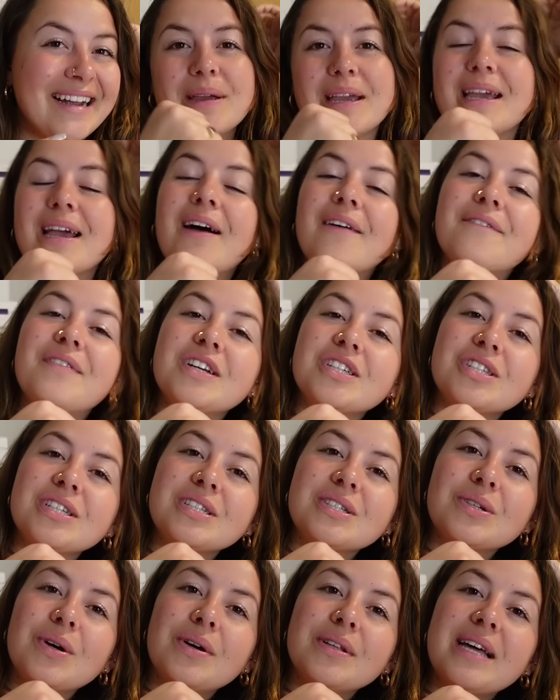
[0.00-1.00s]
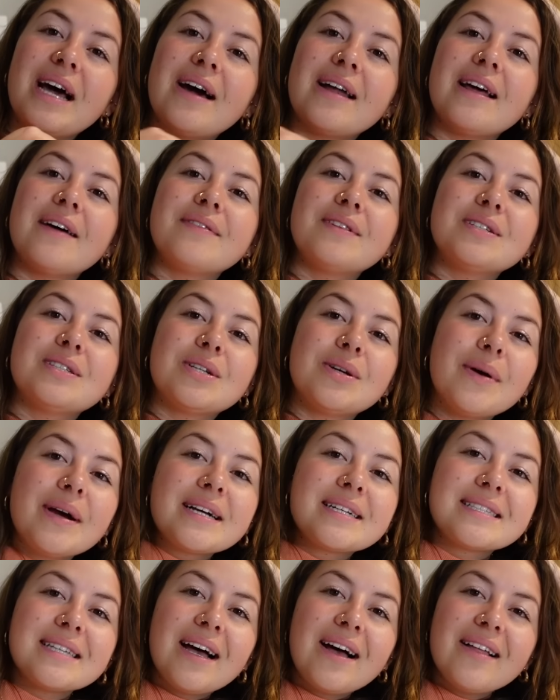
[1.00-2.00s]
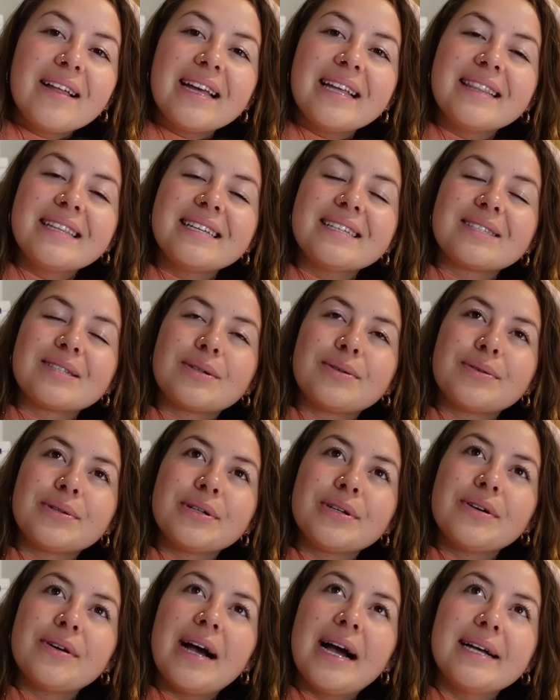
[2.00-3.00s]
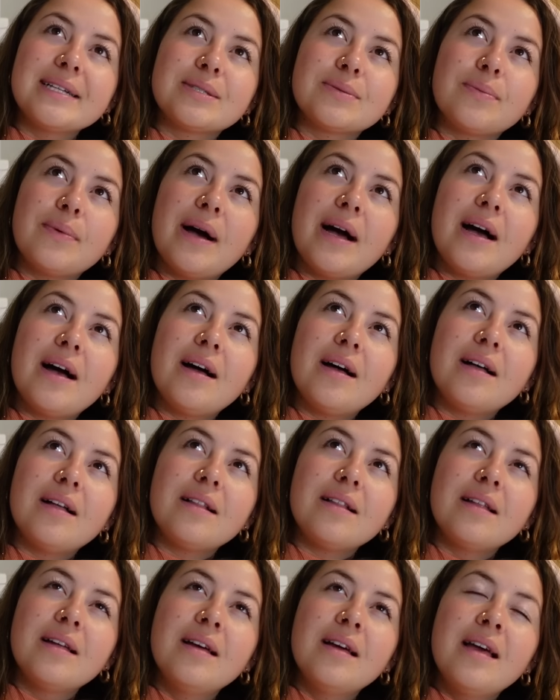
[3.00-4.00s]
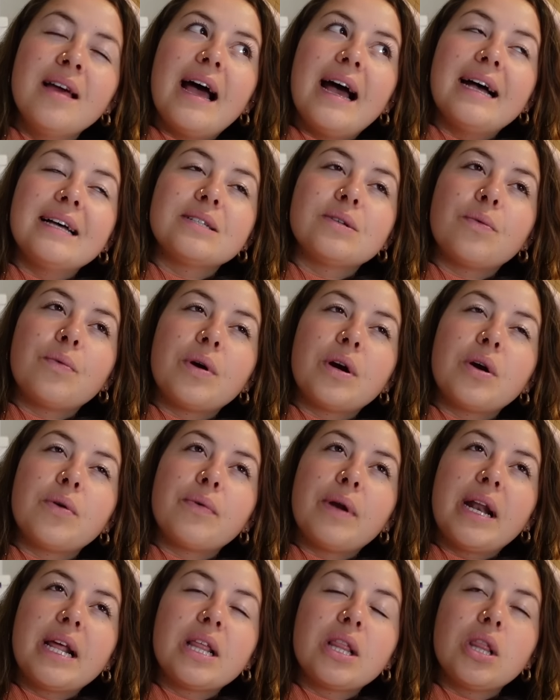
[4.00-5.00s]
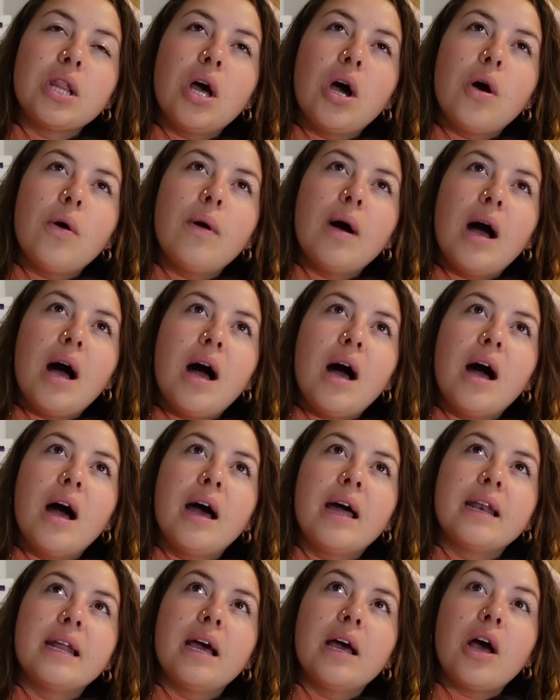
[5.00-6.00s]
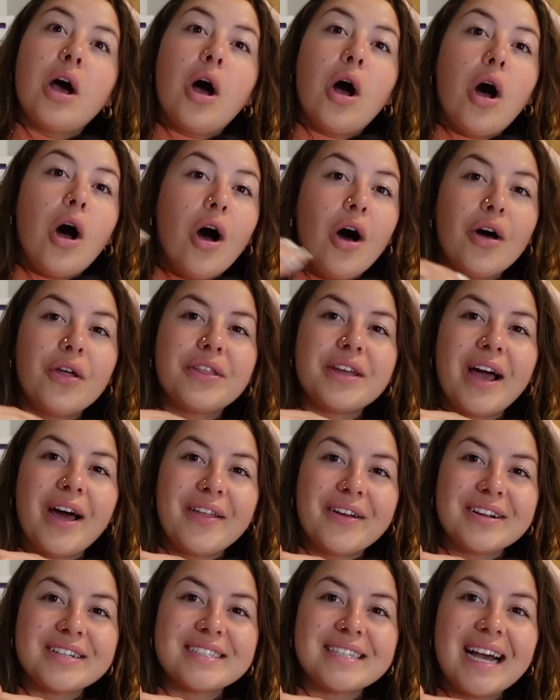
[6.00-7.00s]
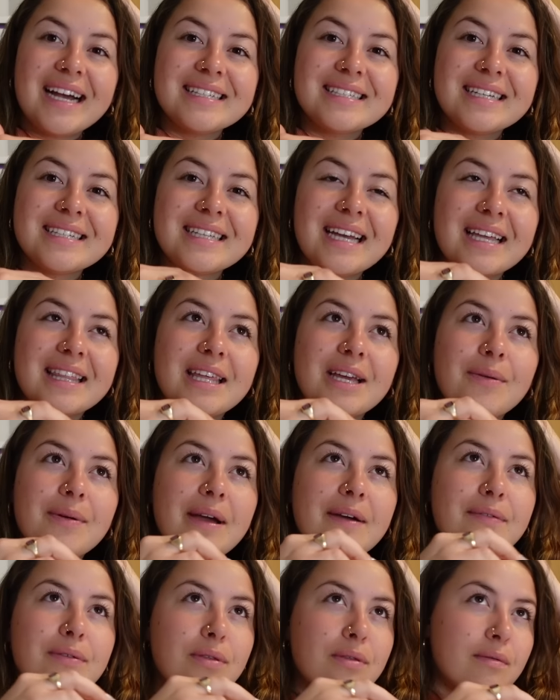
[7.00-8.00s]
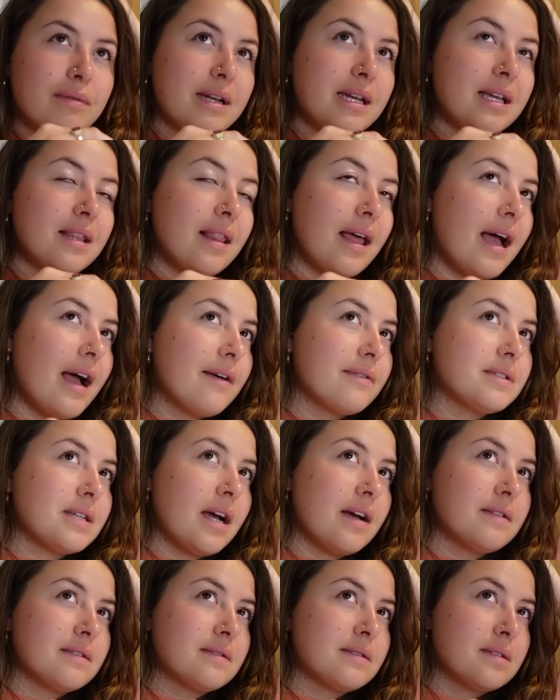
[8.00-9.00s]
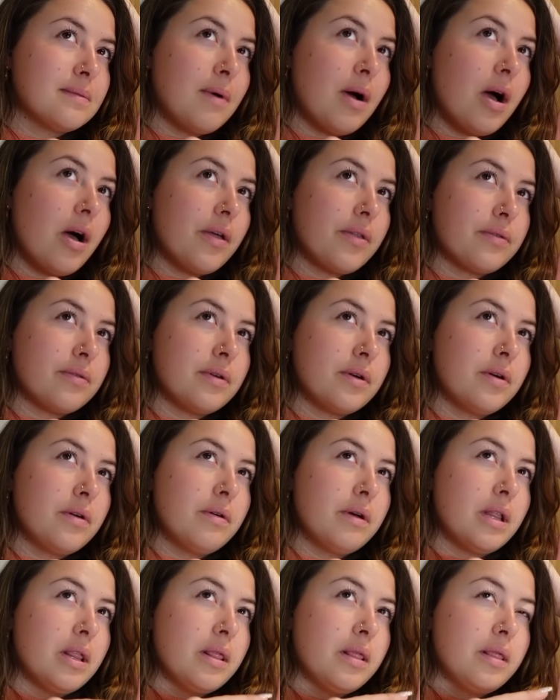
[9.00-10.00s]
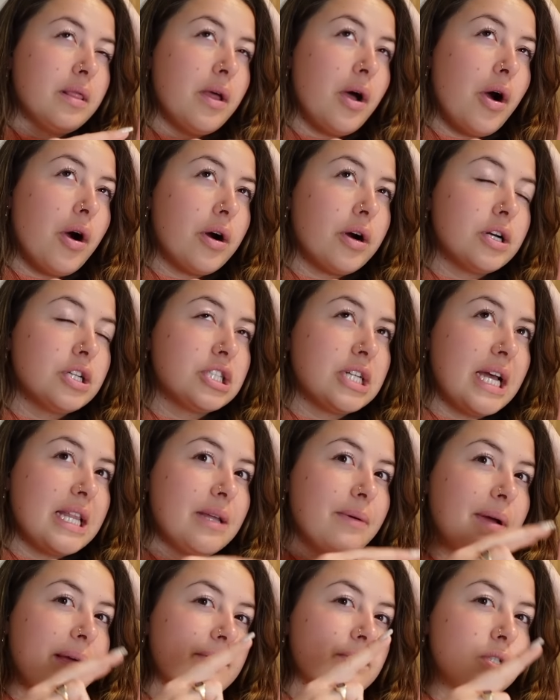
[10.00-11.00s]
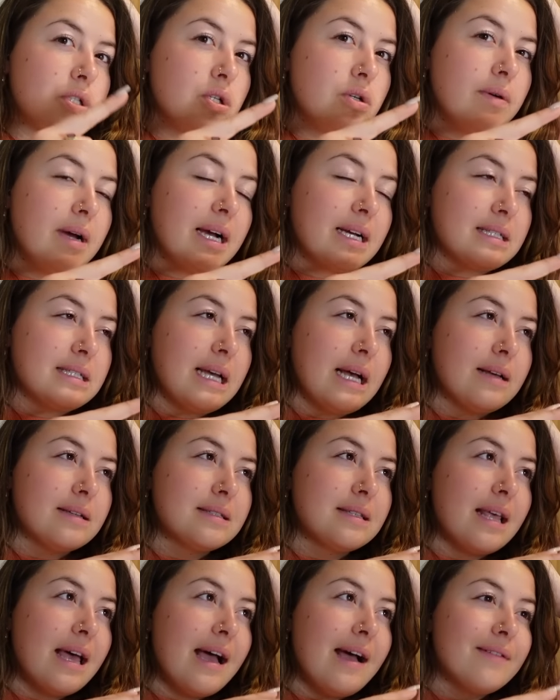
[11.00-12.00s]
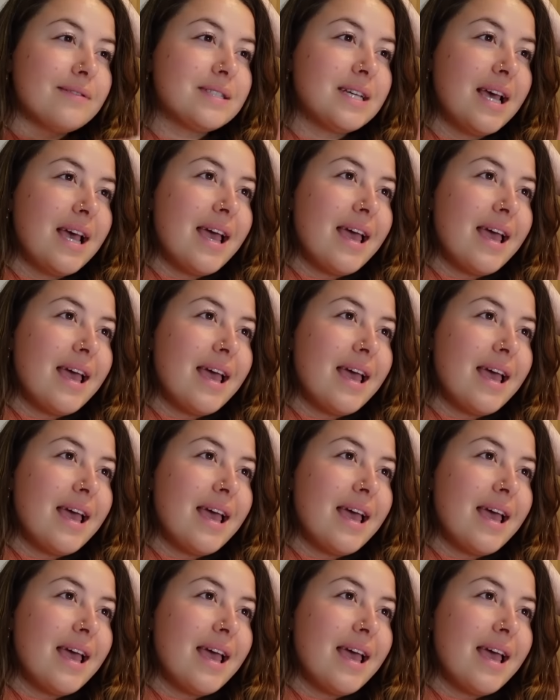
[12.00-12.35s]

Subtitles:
We officially sold out of the 2XL in this crew, as well as we're running low on all the other sizes. I think we have 3 left of small through large, and then we have 2XLs left.